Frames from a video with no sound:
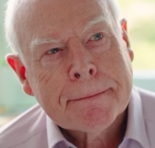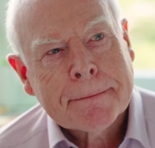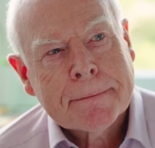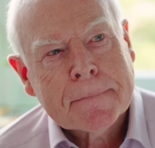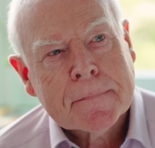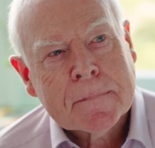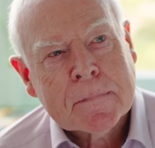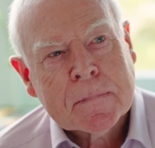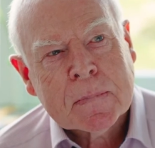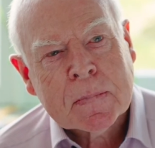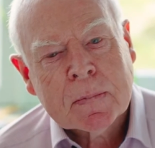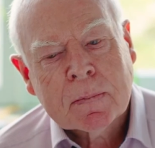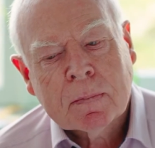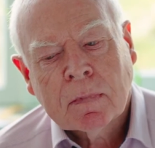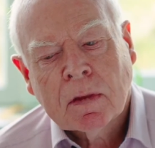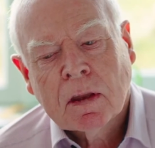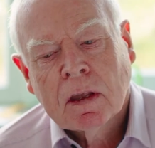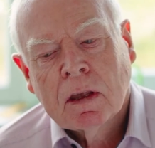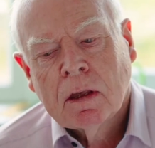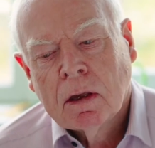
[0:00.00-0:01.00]
three months
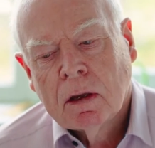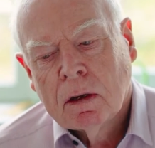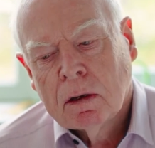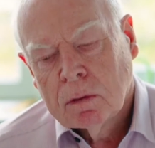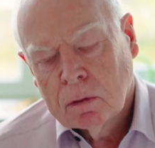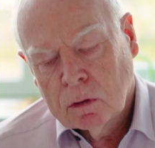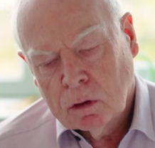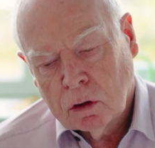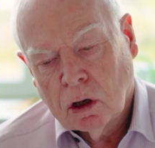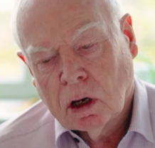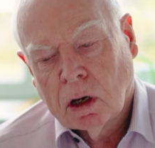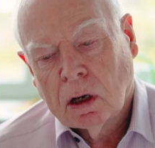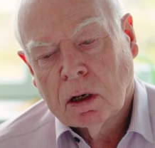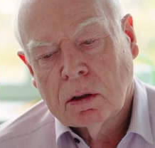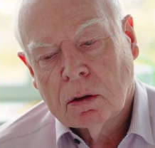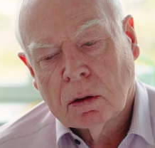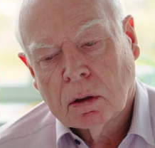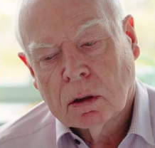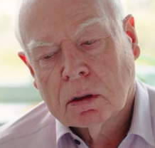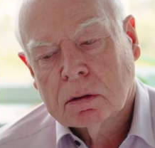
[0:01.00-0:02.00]
now. I don't understand
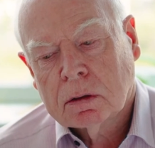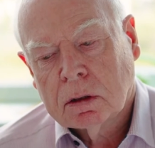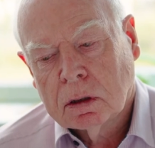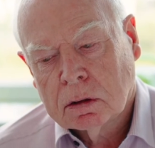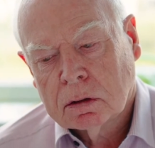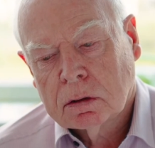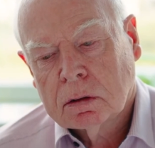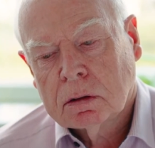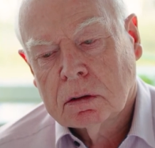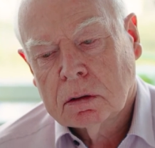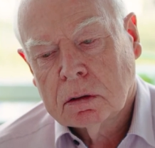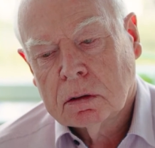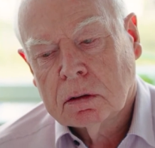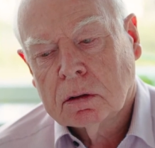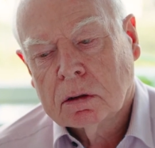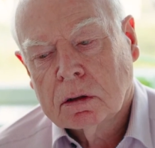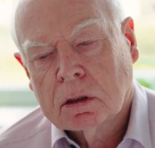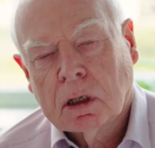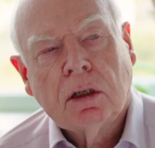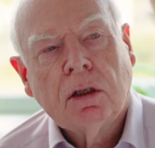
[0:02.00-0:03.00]
why. I think we're going to end
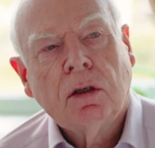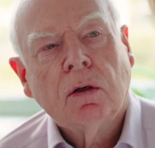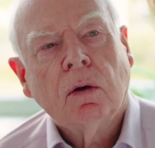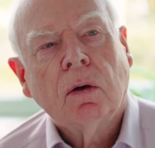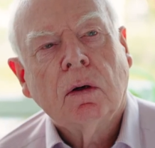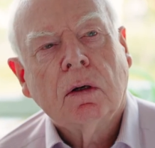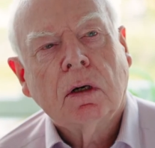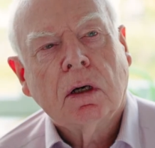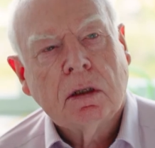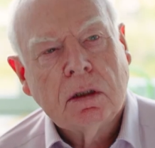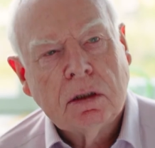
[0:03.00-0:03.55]
up having more